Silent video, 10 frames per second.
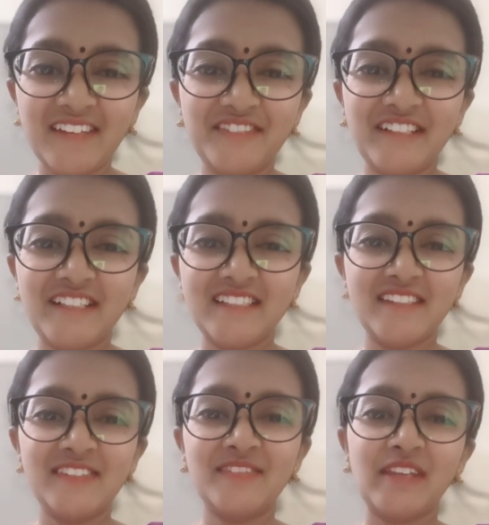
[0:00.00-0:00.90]
friends,
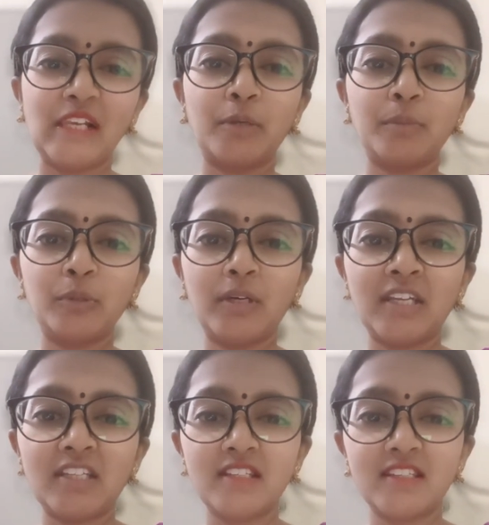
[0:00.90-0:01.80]
welcome to
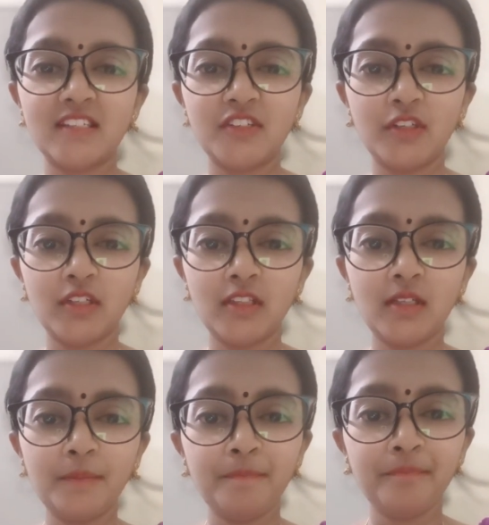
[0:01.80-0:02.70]
another session in the
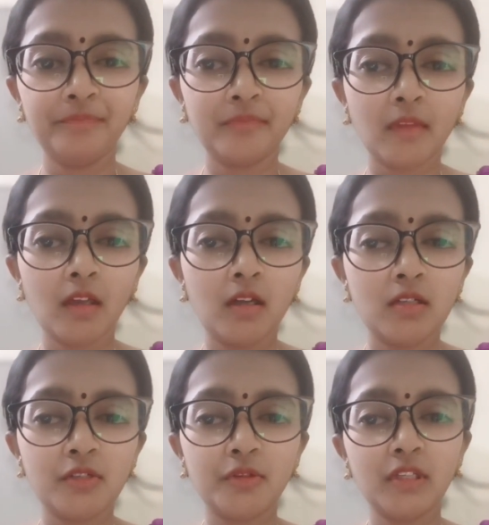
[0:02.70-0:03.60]

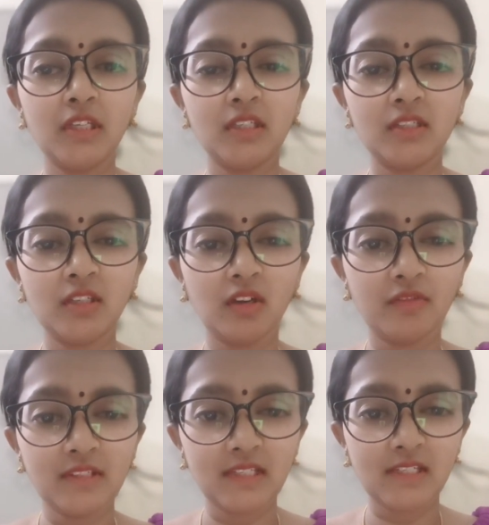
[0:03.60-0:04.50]
Shruthi Nursing
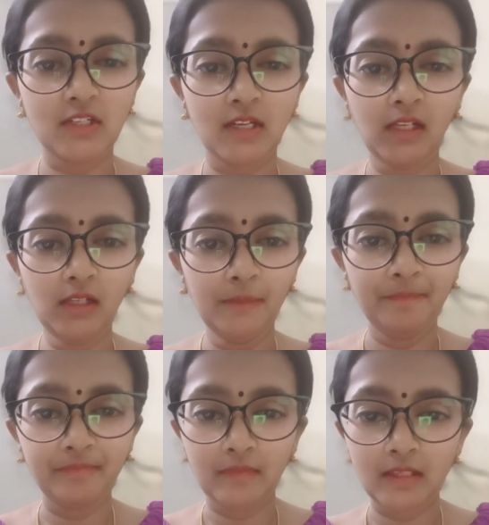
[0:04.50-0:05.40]
Officer channel,
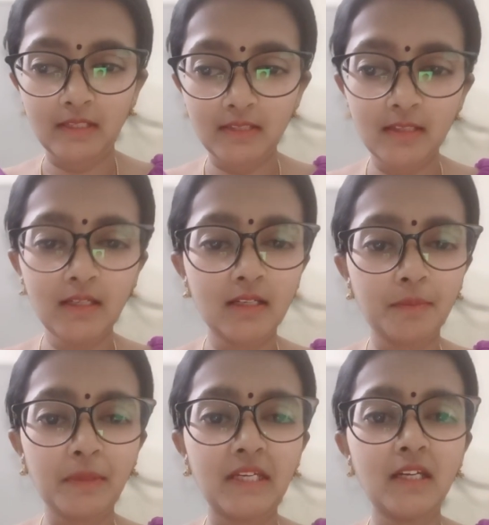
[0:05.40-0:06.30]
that is the
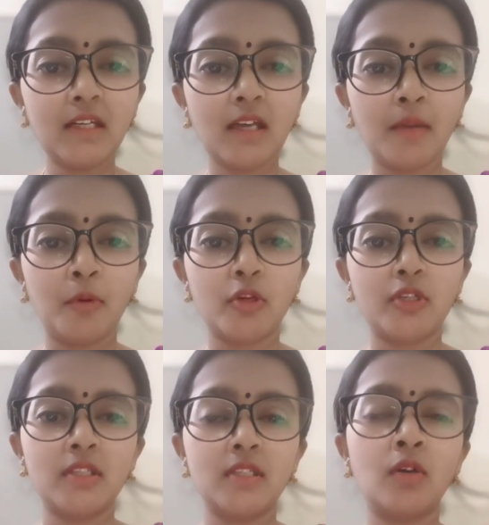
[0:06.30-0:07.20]
repeated
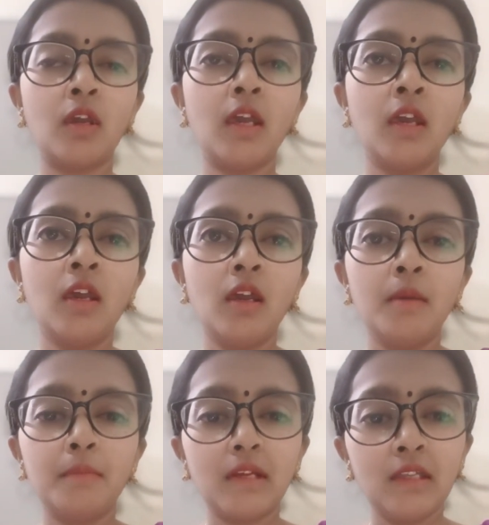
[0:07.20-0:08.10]
abortions. Okay,
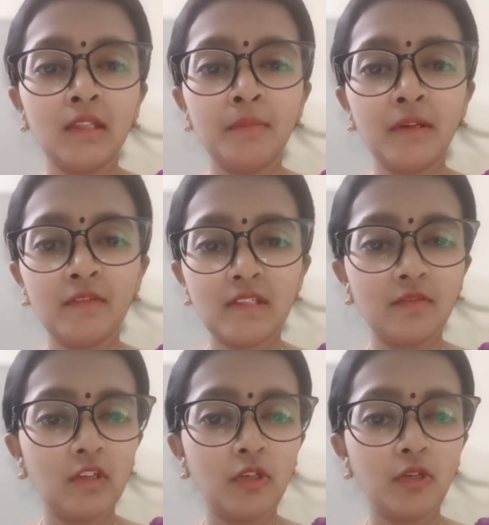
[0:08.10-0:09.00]
in the previous
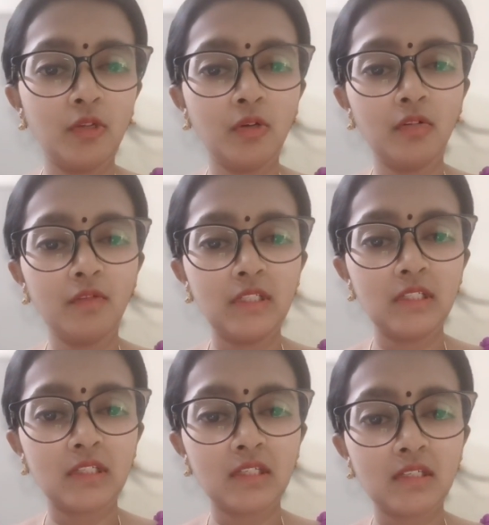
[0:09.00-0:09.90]
video we
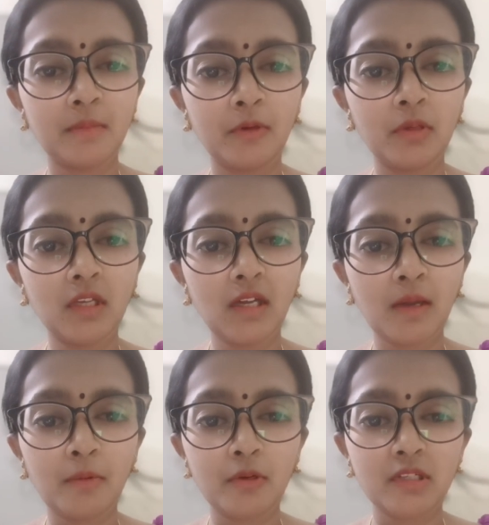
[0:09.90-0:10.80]
discussed about the
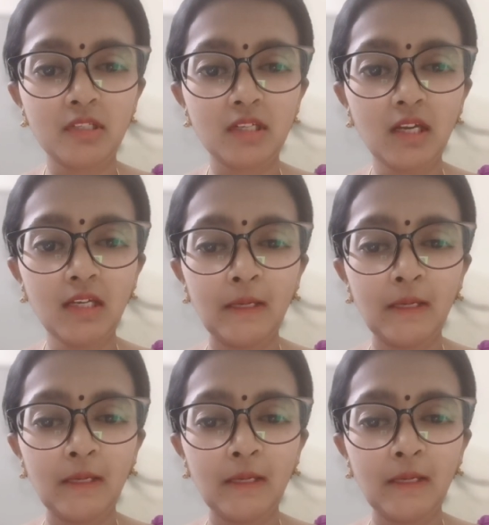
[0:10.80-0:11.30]
abortions, right?